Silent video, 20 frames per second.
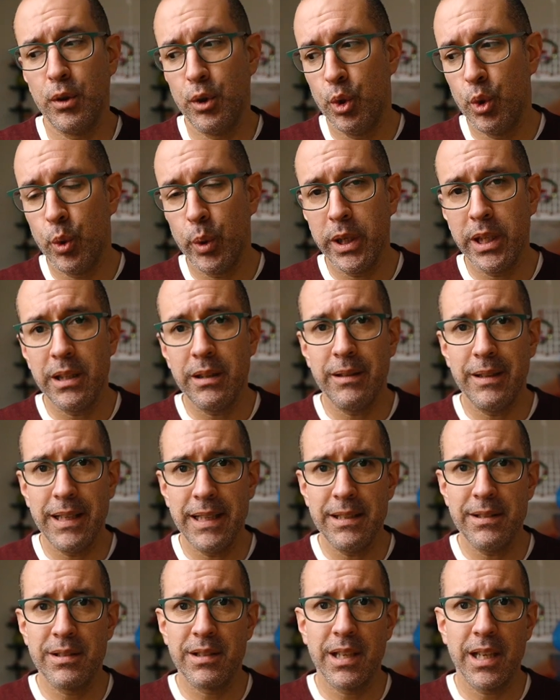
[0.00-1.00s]
doing
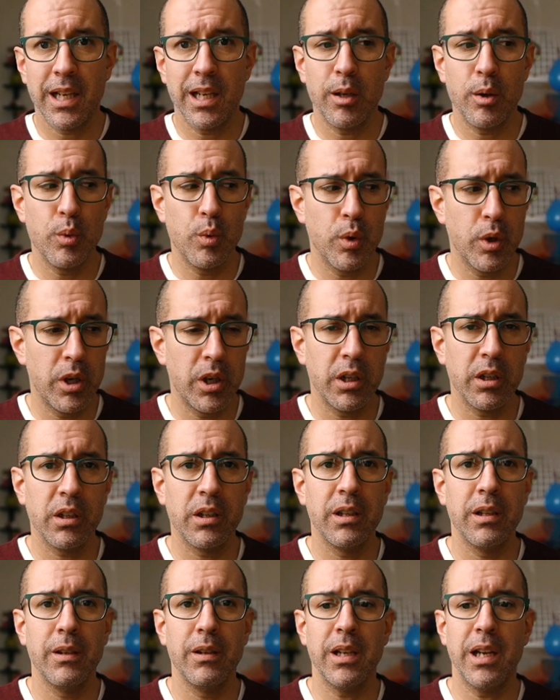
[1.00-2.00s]
this kind of work,